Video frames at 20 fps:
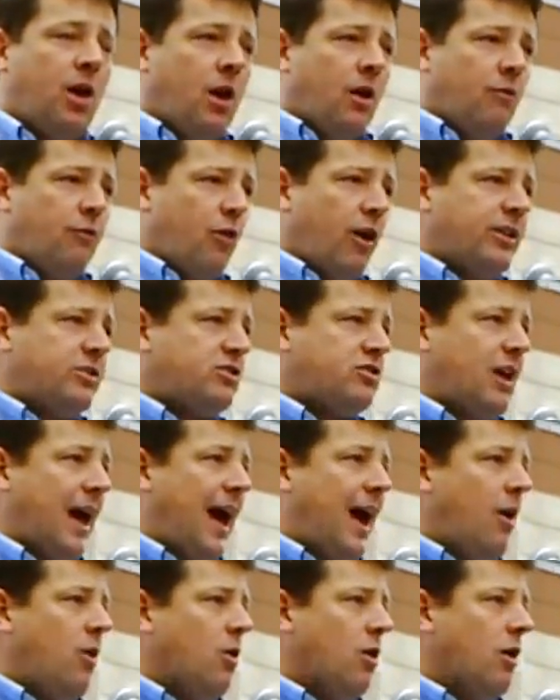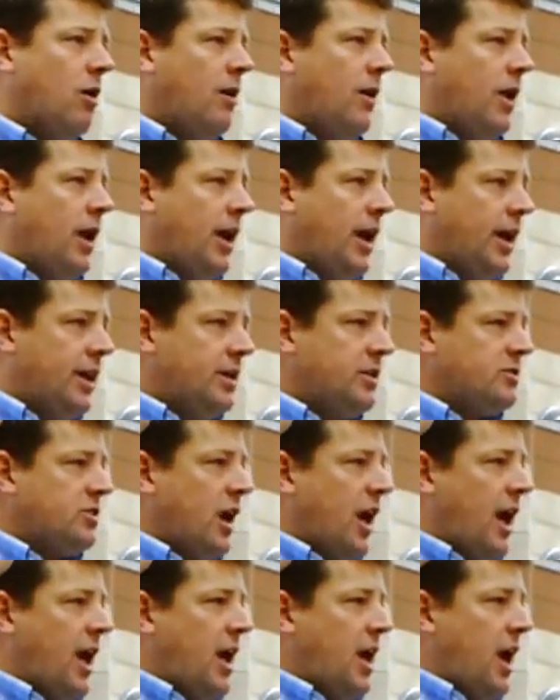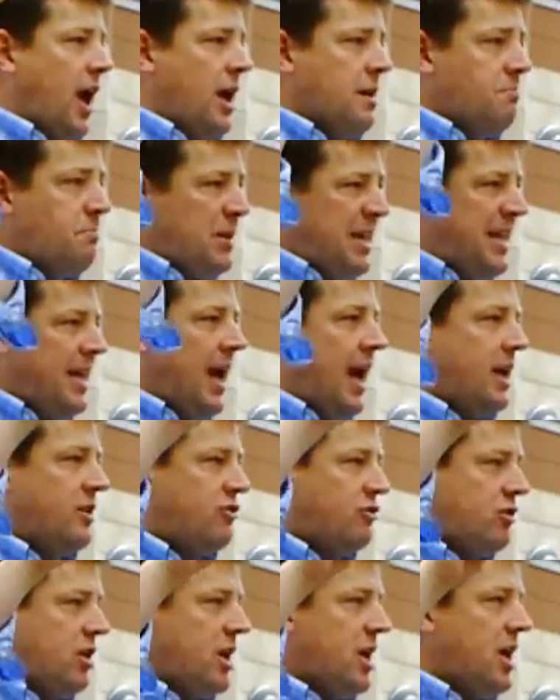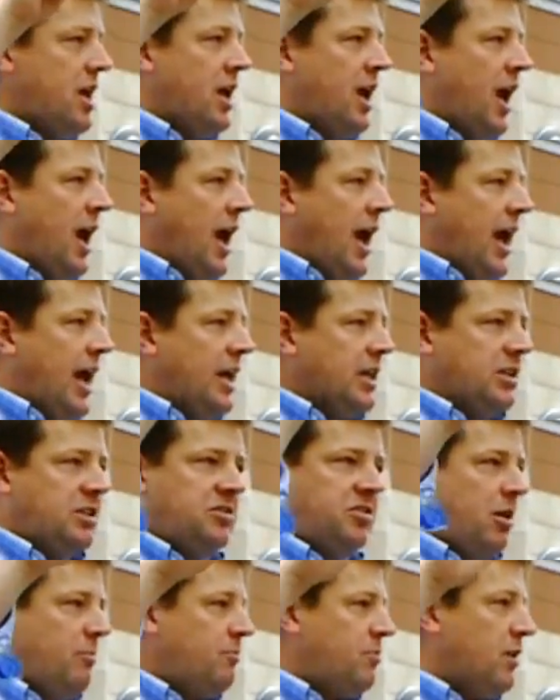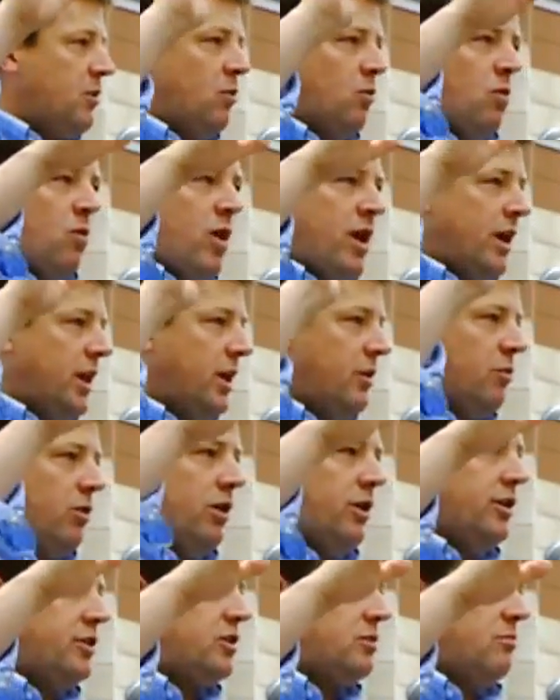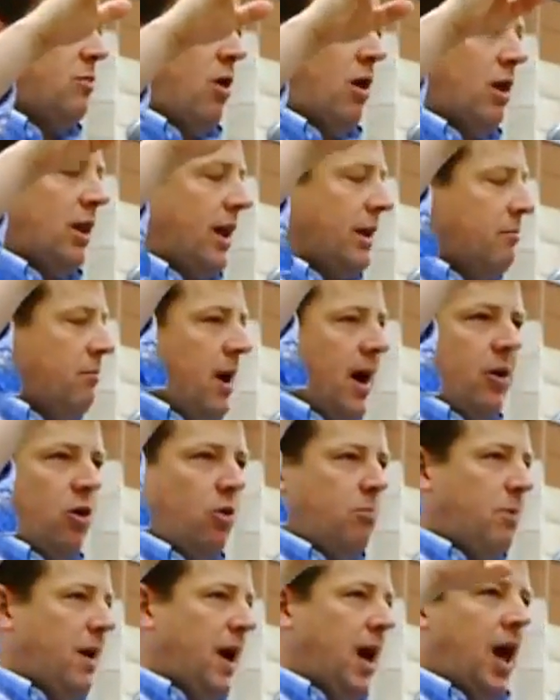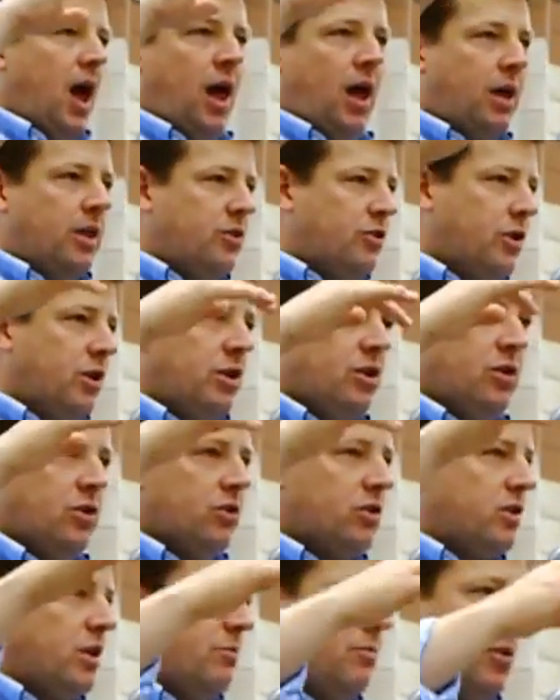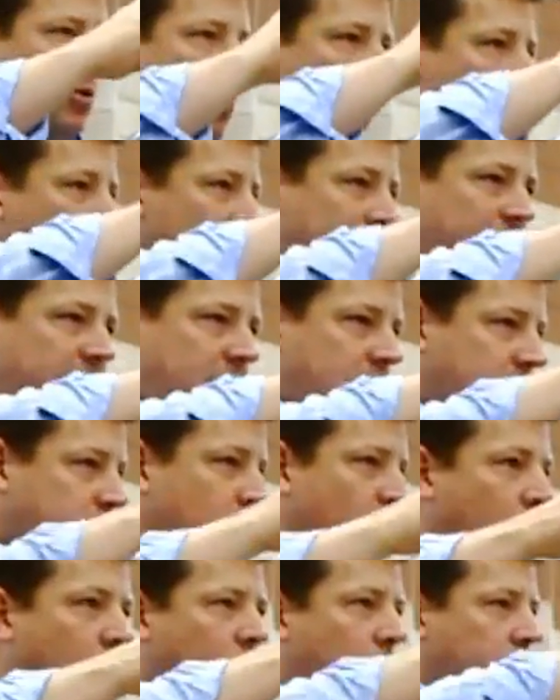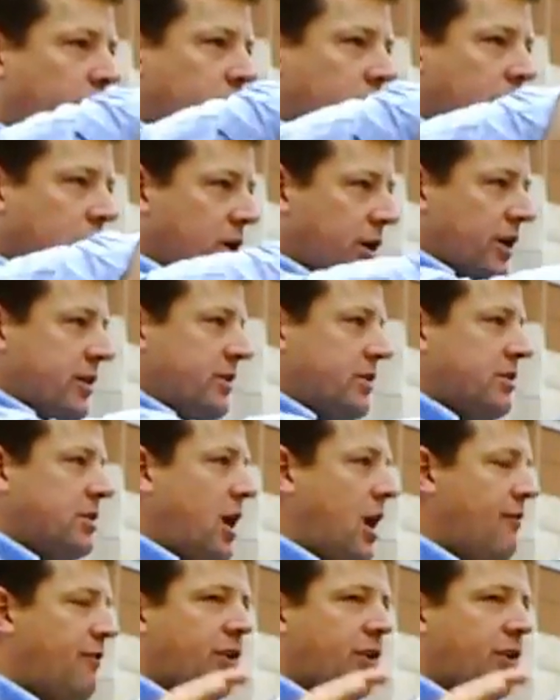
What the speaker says: Fred Sauer is a PhD in something really, really smart, like microbiology or something really small, and you look and stuff.